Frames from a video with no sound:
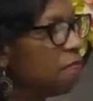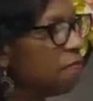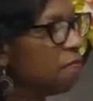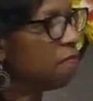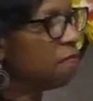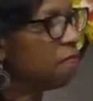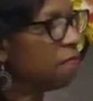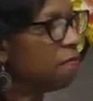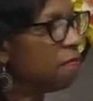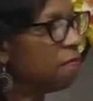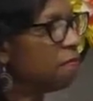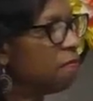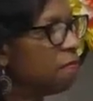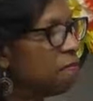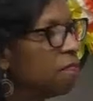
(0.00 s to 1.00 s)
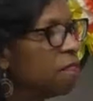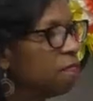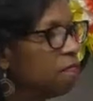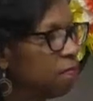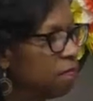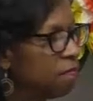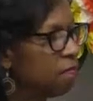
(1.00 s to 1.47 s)

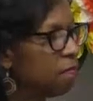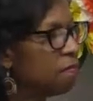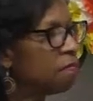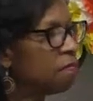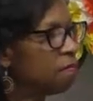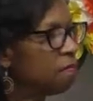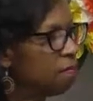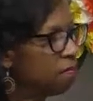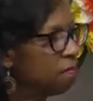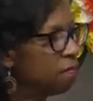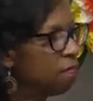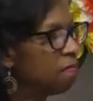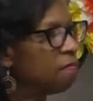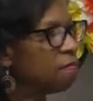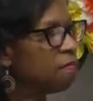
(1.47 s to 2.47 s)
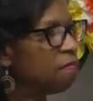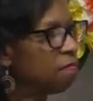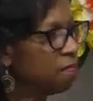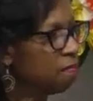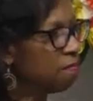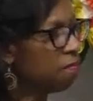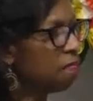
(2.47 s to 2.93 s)

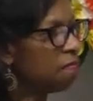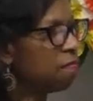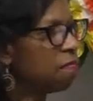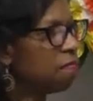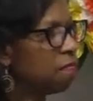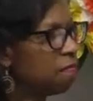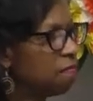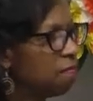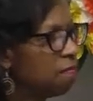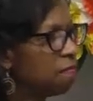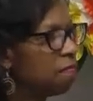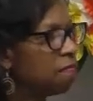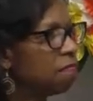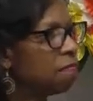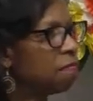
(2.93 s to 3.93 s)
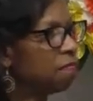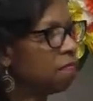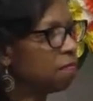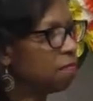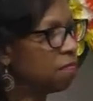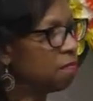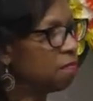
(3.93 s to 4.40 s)

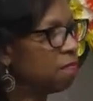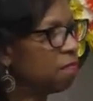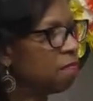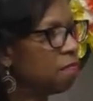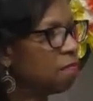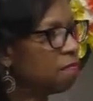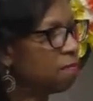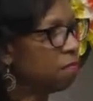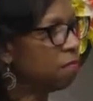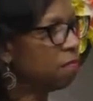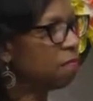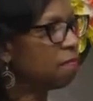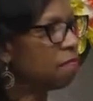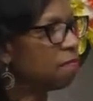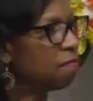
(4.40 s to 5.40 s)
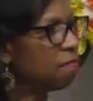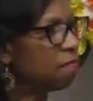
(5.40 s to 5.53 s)
(not speaking)